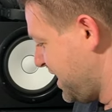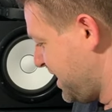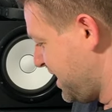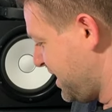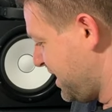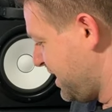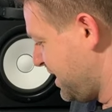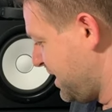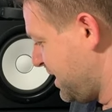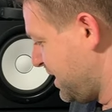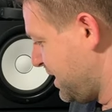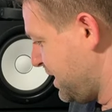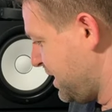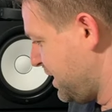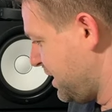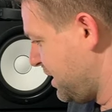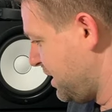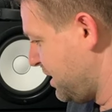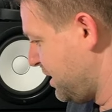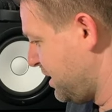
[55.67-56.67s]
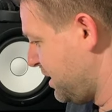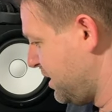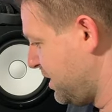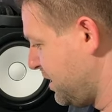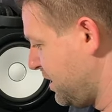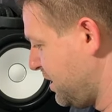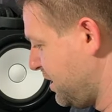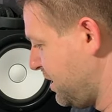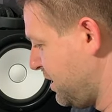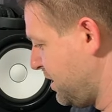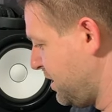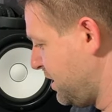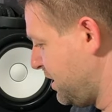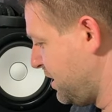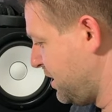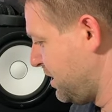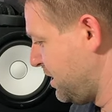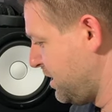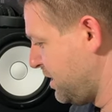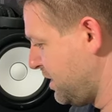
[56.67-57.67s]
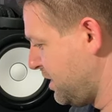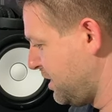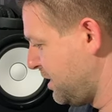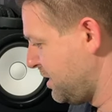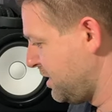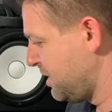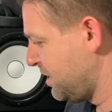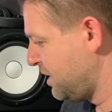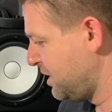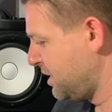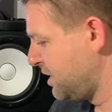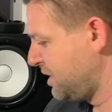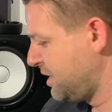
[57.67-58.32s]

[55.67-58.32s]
(no one is talking)